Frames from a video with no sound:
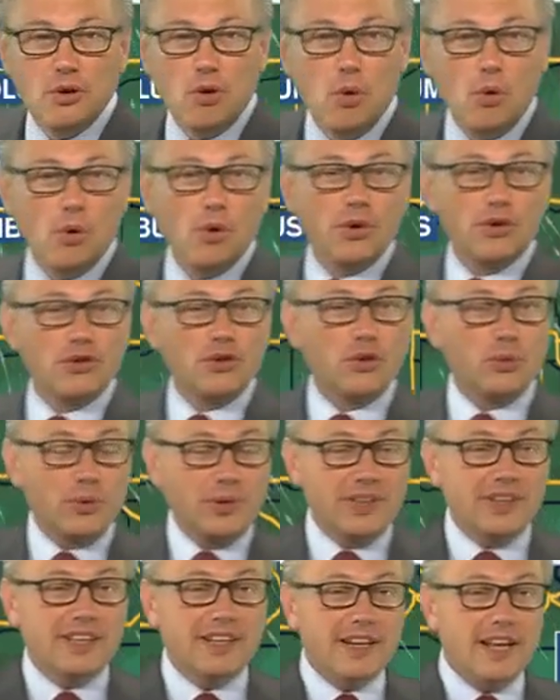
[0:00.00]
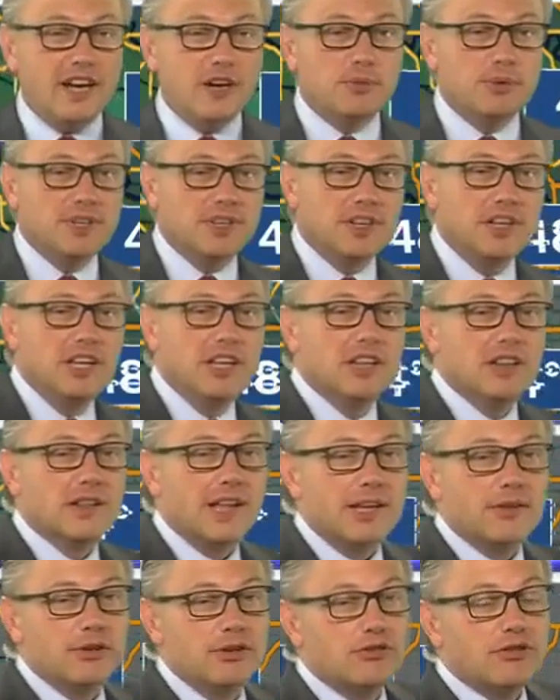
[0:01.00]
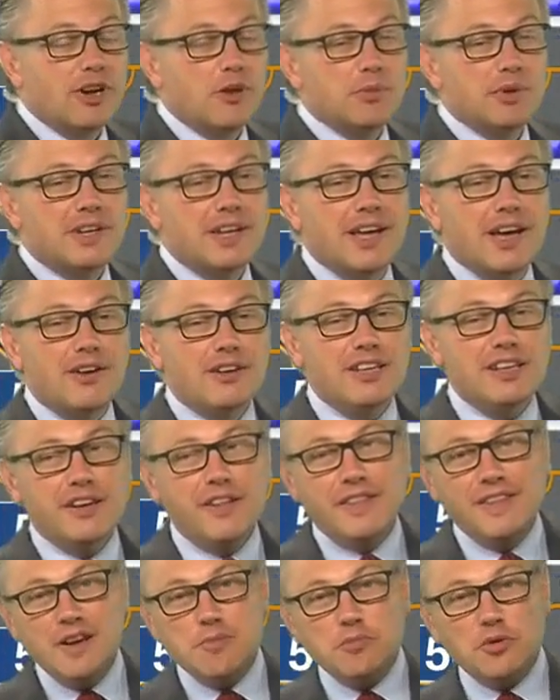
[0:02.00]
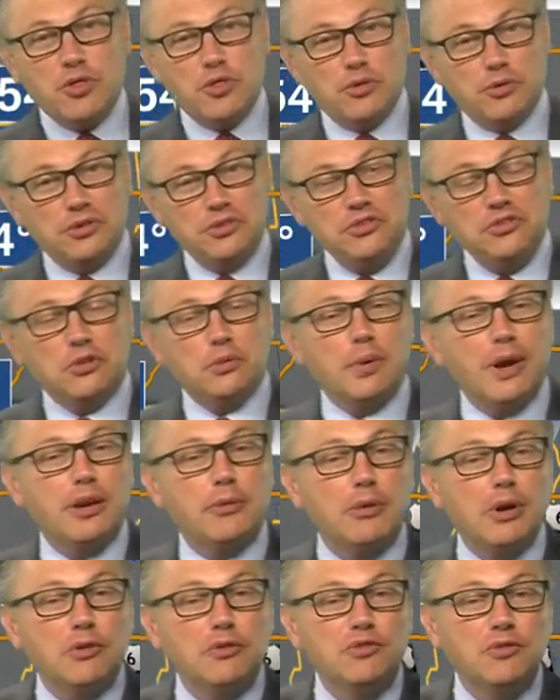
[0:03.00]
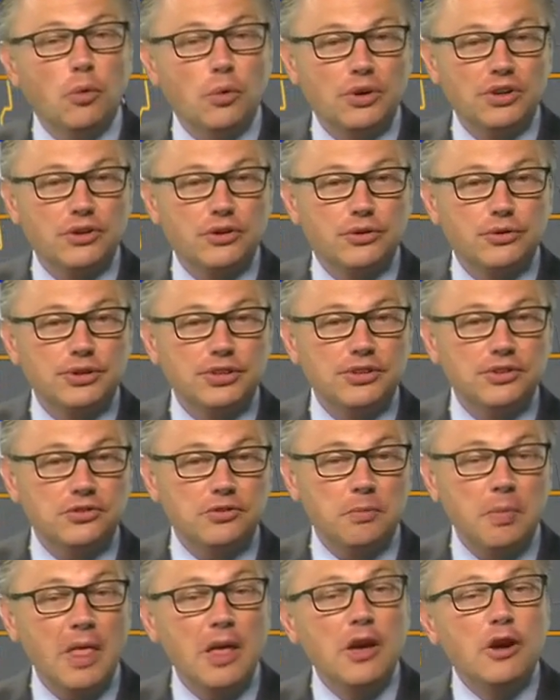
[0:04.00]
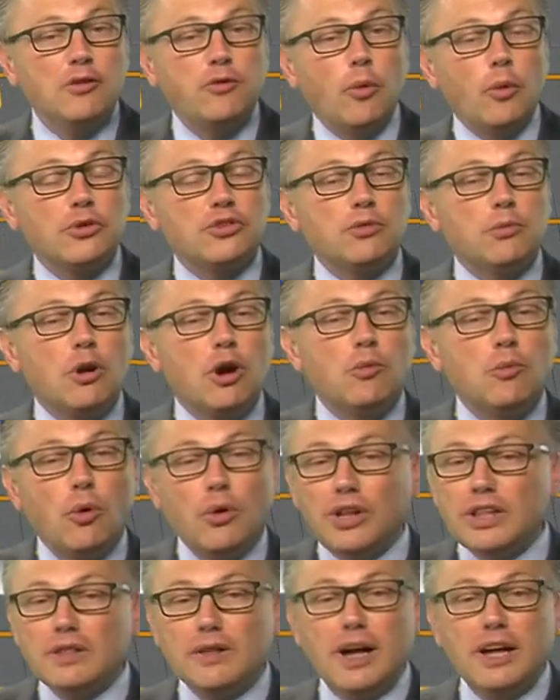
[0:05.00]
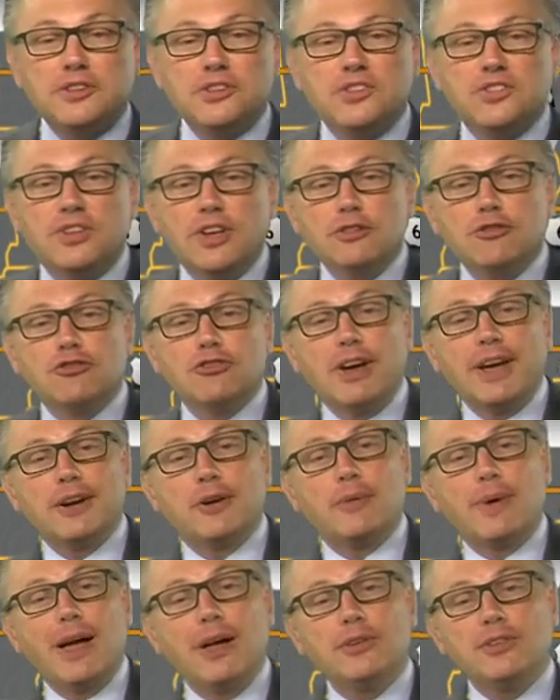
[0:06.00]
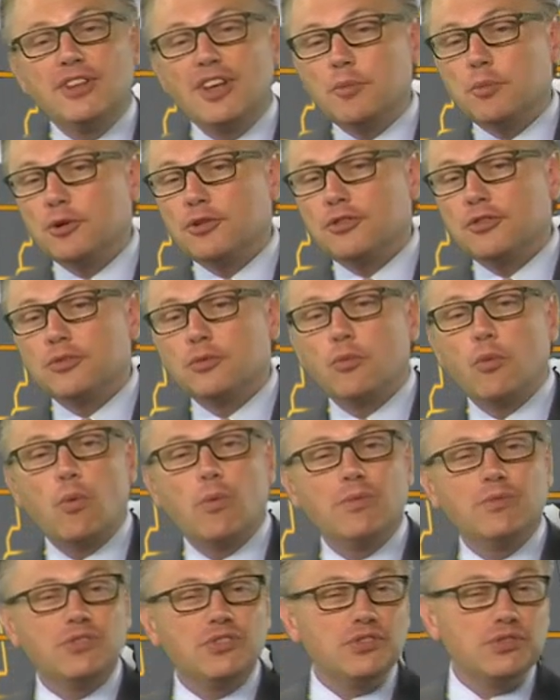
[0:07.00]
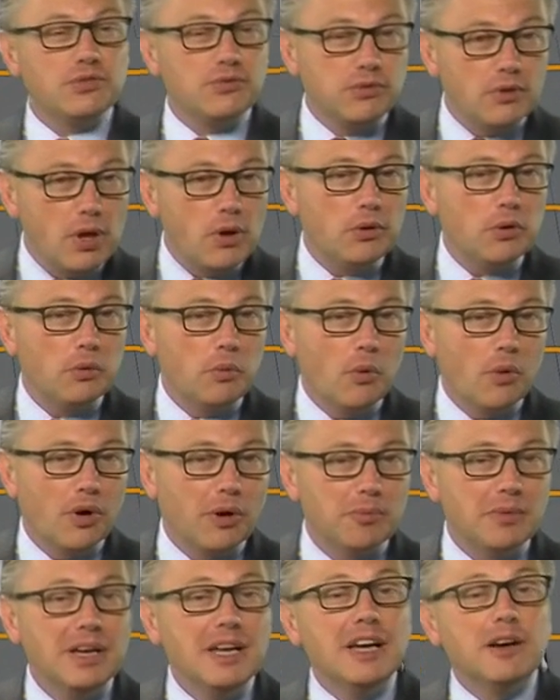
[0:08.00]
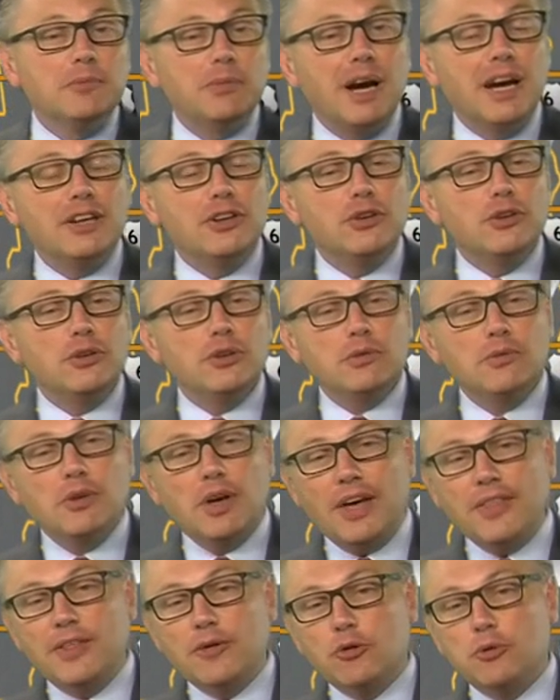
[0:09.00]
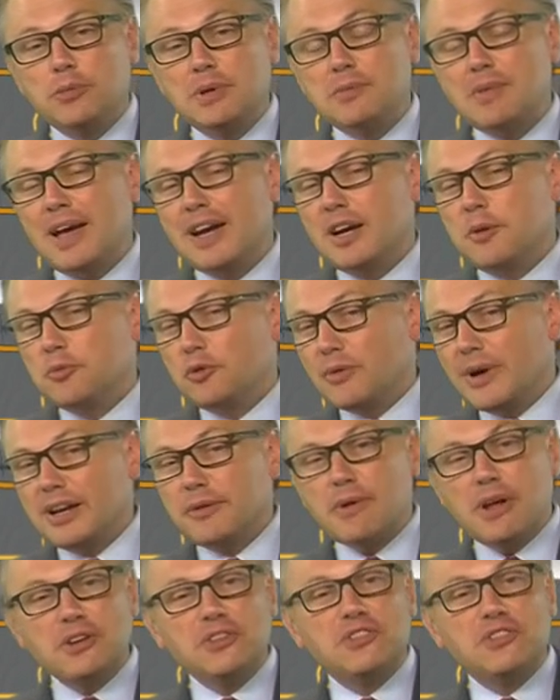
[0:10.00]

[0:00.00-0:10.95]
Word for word: Ord, Greeley, and Albion, likely dropping down into the upper 30s to right around 40 degrees. For tomorrow morning, lots of sunshine around, temperatures slow to warm. By noon, I think we'll be back up to right around